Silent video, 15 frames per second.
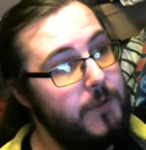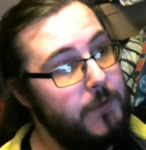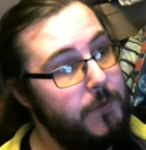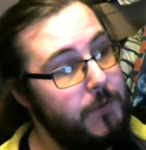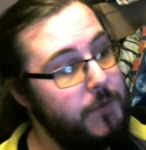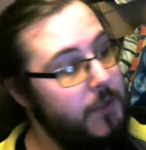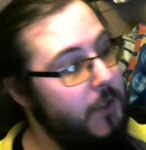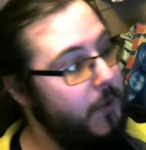
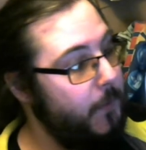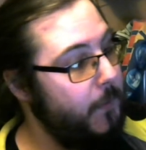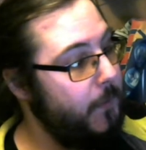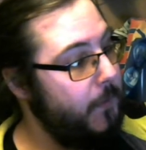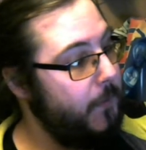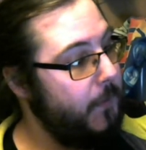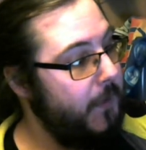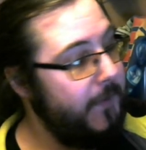So,
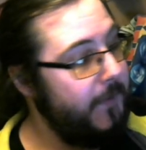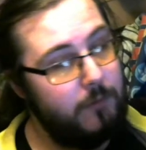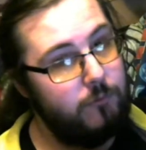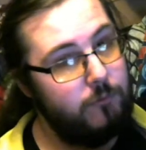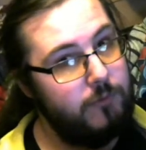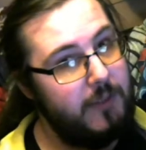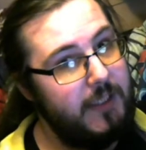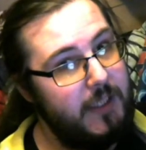if I
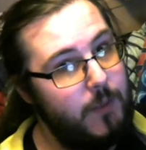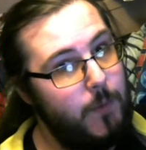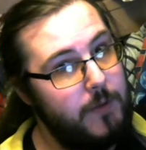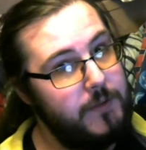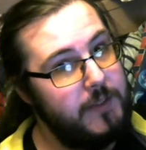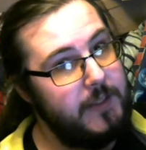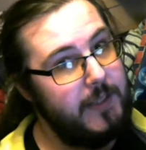really wanted,